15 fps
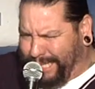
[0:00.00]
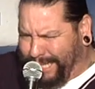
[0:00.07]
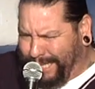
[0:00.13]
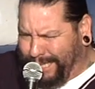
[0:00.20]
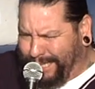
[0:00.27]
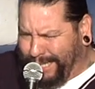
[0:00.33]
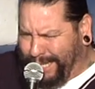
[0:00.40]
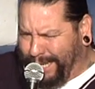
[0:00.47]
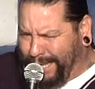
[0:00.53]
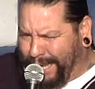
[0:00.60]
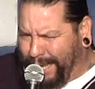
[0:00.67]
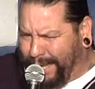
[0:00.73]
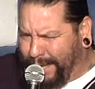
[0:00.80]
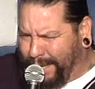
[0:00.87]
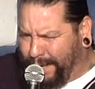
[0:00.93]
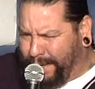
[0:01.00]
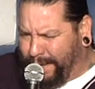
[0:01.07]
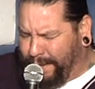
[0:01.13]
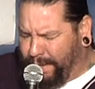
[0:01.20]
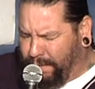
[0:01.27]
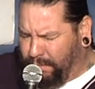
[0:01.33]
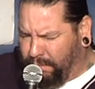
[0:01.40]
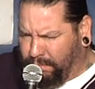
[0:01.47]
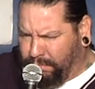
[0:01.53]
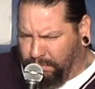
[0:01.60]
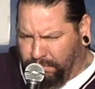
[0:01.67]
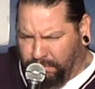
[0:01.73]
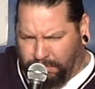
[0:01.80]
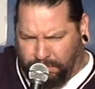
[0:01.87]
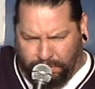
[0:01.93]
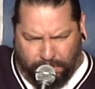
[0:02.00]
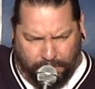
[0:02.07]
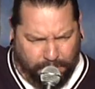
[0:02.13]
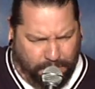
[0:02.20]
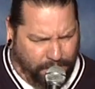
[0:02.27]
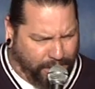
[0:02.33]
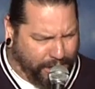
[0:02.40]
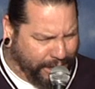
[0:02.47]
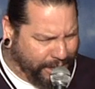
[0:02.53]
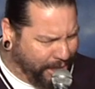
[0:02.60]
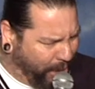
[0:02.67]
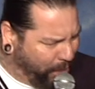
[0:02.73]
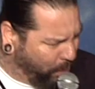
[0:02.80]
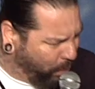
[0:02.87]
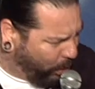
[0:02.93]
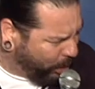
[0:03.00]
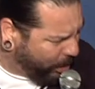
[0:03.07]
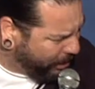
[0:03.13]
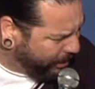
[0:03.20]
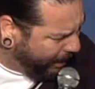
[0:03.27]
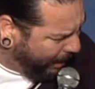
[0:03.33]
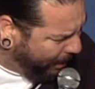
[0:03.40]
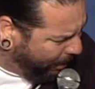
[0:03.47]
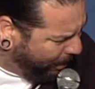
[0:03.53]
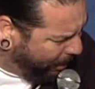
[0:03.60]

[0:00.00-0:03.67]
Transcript: Disneyland? Does he work there?